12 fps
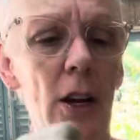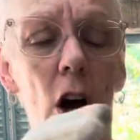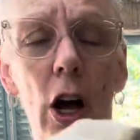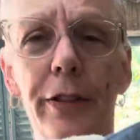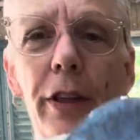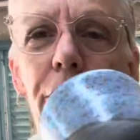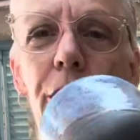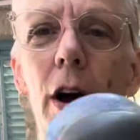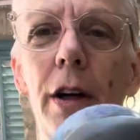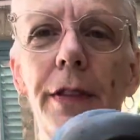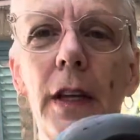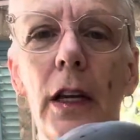on the
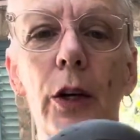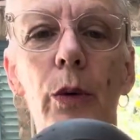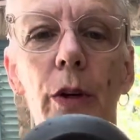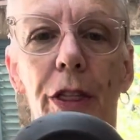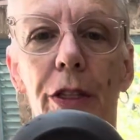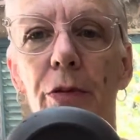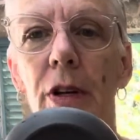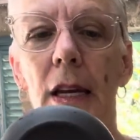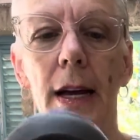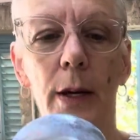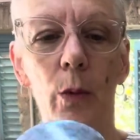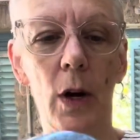on the Laguna
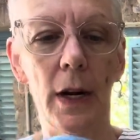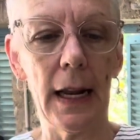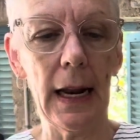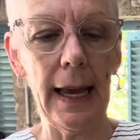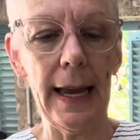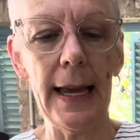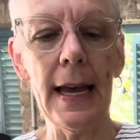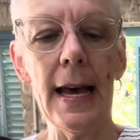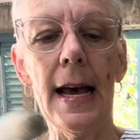391 clay,